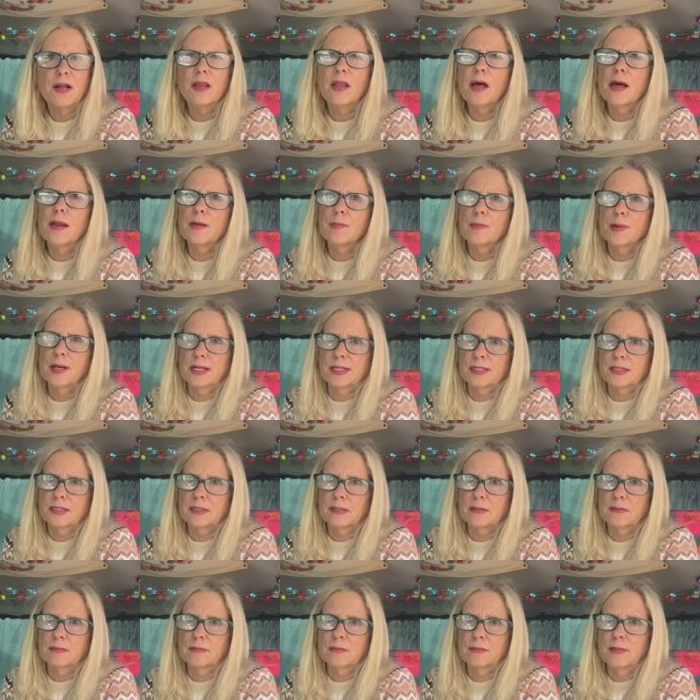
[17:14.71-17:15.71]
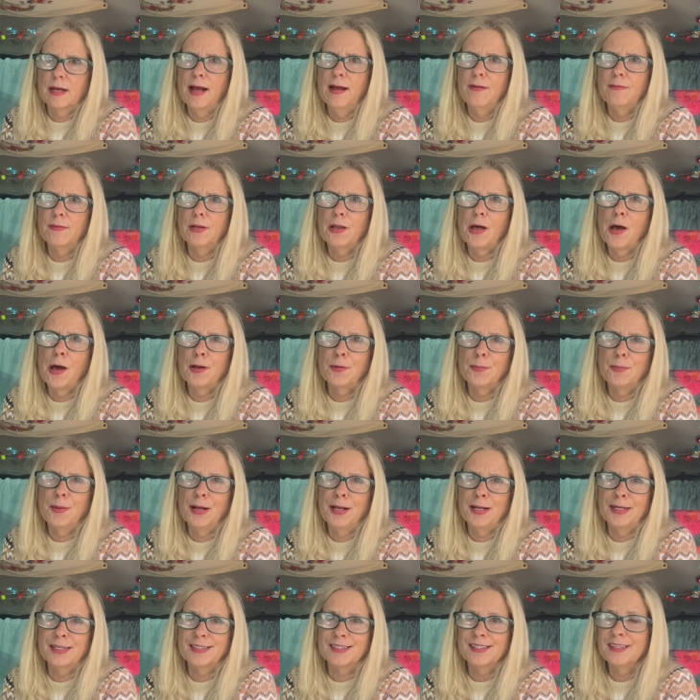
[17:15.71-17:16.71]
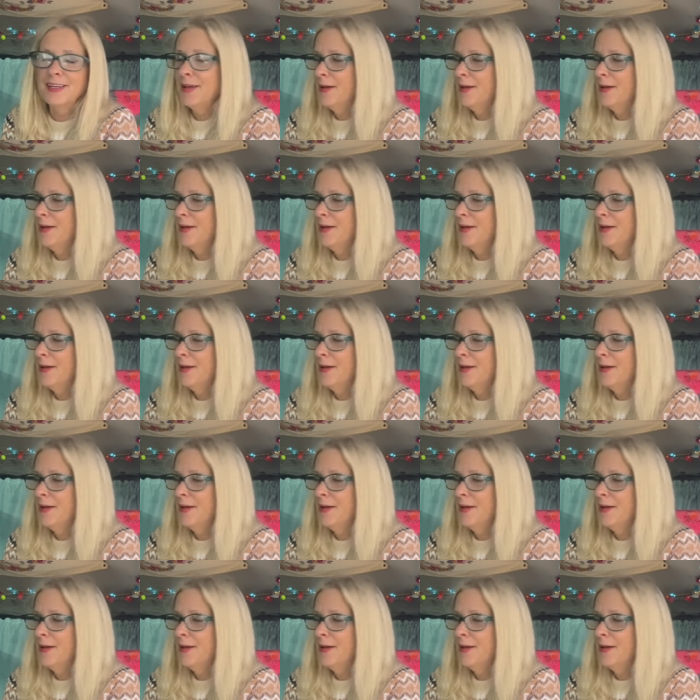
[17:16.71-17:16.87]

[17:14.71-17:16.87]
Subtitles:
lot of bytes. I have a lot of bytes.